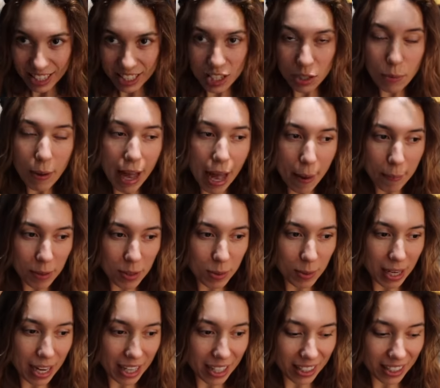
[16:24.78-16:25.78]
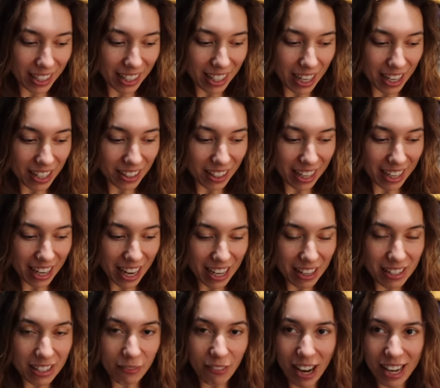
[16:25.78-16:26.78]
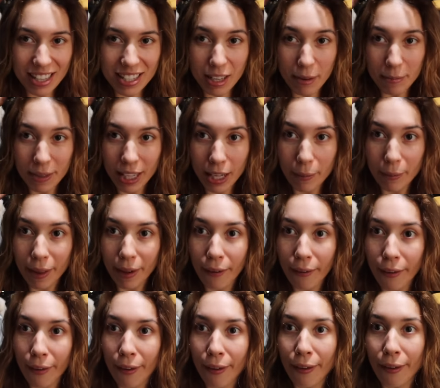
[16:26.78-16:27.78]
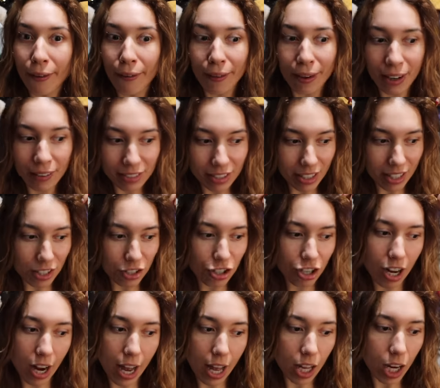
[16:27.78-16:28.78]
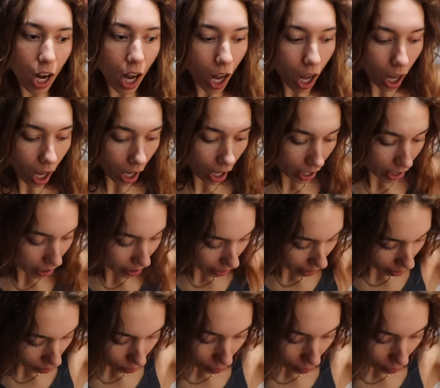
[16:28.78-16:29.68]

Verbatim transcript: This is what happens when I clean. I like I find something. I'm like, oh, and I have to like try it on and like